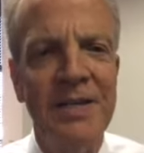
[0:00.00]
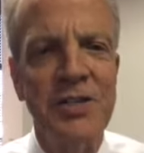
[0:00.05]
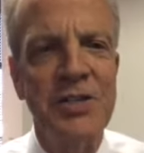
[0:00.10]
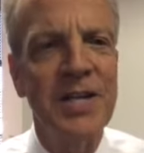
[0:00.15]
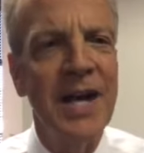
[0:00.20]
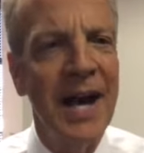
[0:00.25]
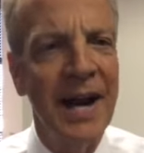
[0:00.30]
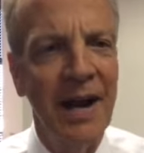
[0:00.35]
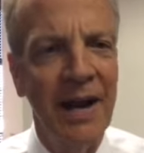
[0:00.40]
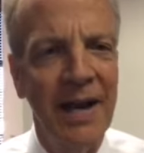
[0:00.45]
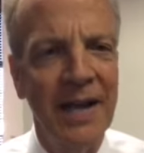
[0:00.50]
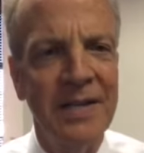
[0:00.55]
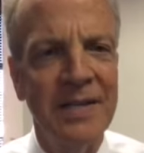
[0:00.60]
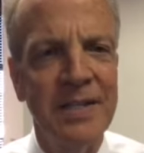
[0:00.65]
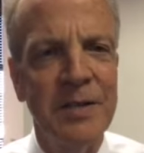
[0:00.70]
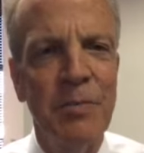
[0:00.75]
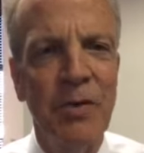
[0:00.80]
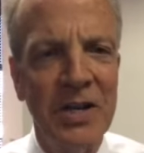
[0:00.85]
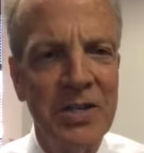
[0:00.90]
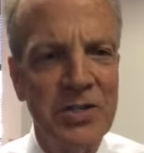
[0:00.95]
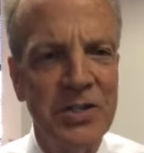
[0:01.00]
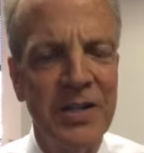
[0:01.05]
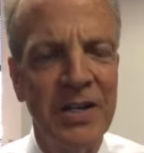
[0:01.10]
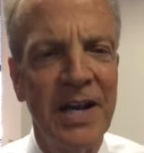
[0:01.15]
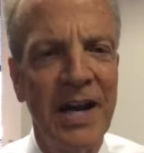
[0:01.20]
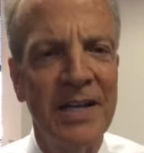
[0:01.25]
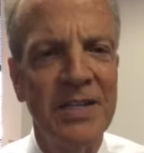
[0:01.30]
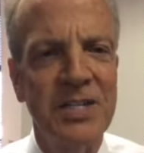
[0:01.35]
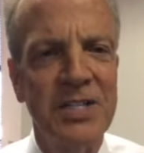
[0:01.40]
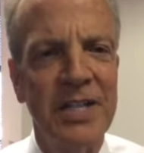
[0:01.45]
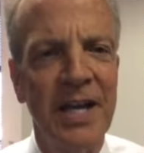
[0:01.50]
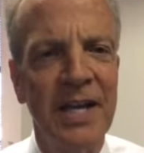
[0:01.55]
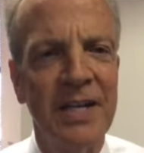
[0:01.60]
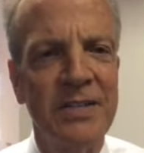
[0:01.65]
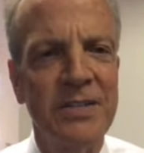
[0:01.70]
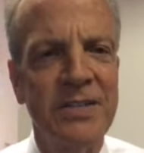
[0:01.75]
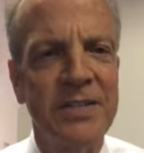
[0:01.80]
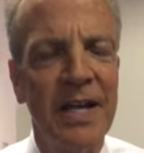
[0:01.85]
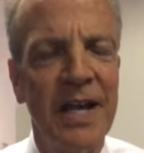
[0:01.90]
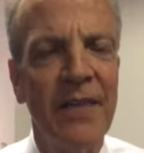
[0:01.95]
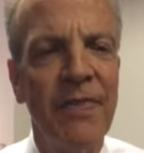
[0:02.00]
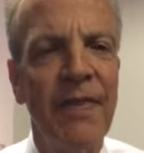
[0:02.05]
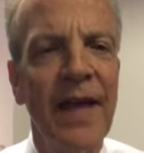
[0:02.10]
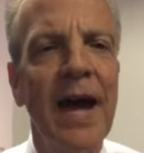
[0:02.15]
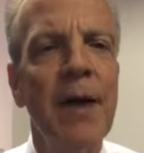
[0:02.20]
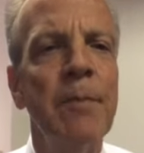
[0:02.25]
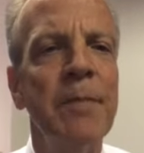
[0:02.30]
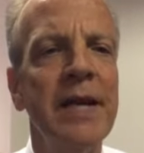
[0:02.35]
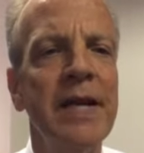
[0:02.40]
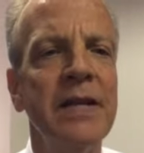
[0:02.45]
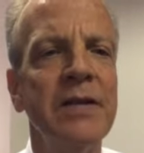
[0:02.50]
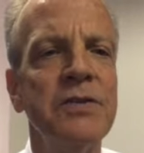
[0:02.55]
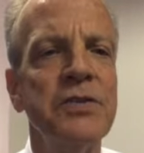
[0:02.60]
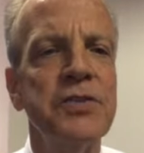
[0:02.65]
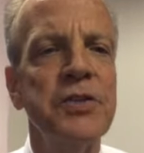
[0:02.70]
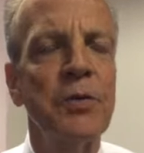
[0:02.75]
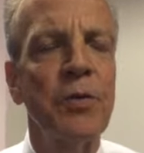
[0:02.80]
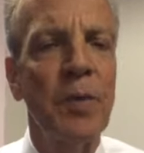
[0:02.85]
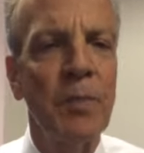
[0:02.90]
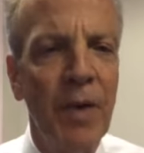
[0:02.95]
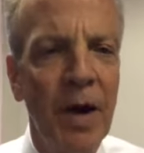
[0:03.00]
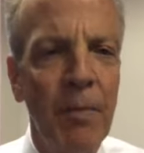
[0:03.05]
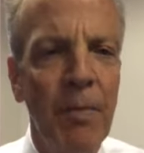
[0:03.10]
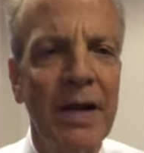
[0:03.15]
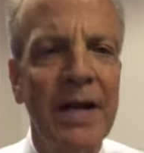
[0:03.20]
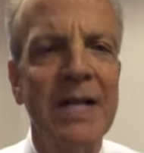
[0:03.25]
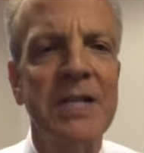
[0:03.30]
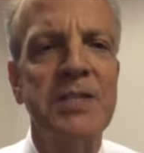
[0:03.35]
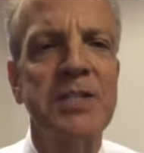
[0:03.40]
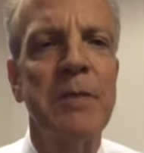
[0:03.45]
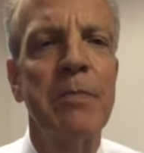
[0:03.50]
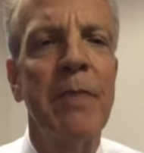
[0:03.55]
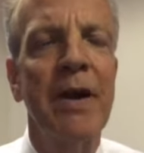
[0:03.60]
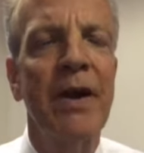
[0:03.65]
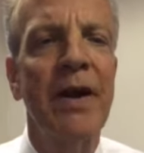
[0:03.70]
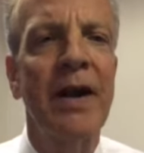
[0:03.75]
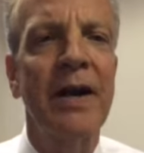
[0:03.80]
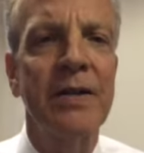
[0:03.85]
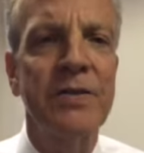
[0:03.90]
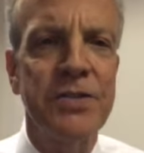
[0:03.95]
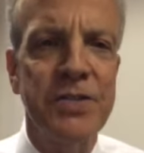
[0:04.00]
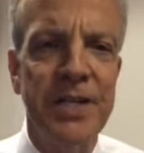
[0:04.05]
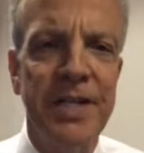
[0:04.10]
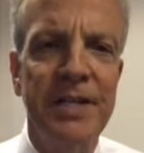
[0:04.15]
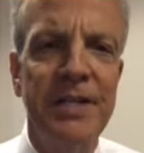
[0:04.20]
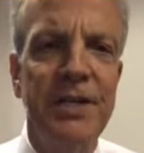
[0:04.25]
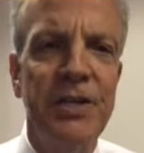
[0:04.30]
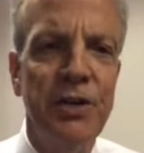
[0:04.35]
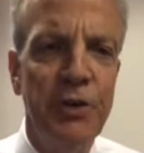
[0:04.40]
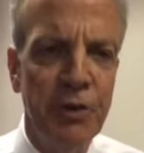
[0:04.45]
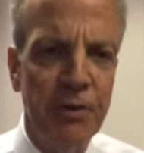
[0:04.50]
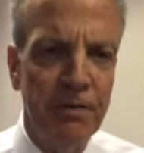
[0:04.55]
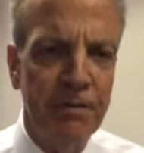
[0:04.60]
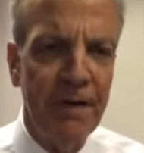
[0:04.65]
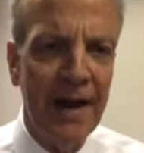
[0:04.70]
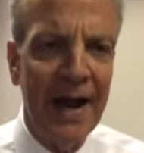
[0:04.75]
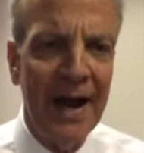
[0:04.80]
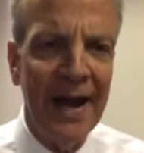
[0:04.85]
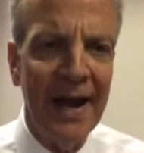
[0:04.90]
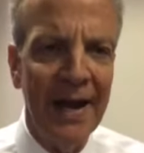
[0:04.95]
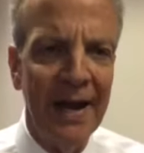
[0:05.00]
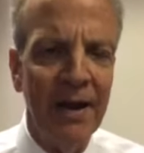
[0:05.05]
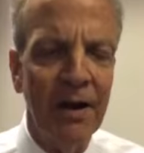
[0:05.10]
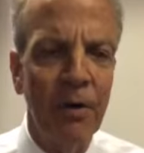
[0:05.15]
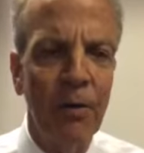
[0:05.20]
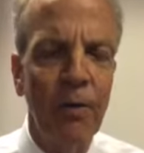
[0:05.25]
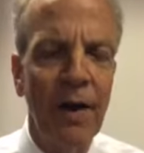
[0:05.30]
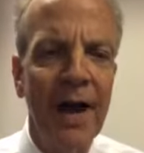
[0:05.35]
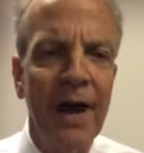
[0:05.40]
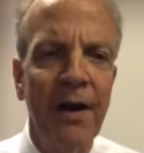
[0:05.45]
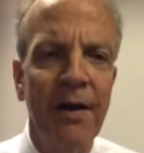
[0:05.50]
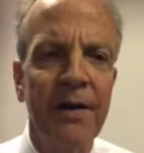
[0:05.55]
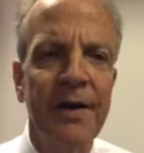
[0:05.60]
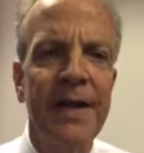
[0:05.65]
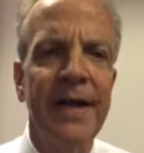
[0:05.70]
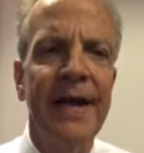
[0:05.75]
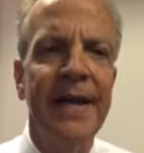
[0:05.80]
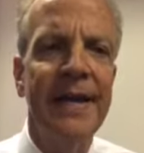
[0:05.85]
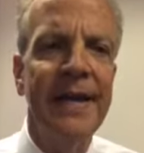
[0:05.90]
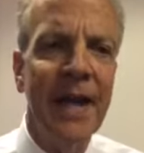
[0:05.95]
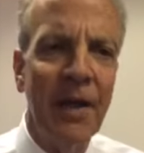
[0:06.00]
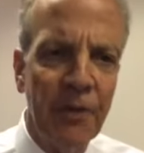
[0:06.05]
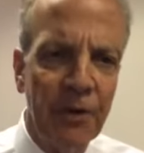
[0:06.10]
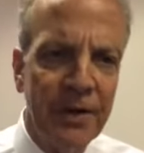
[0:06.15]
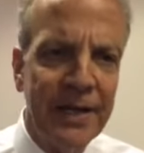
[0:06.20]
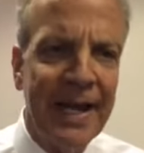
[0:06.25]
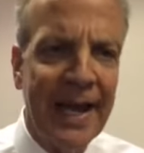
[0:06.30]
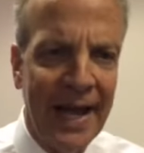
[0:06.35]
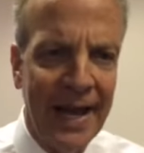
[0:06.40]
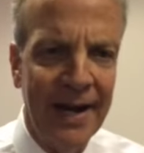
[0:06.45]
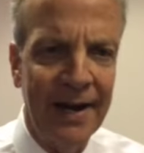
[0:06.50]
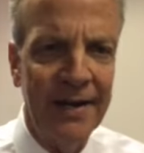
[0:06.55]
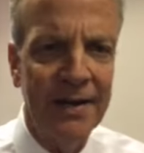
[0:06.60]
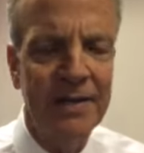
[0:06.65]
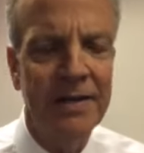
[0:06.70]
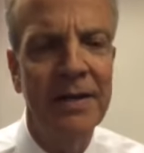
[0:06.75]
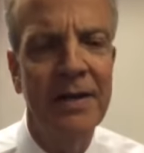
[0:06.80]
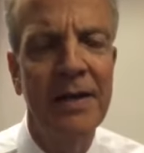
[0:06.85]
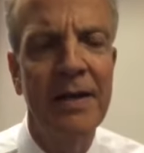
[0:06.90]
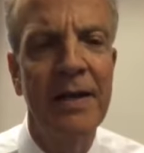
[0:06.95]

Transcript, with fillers: is not elected President of the United States. And that means that Republicans and Americans need to unify around another candidate.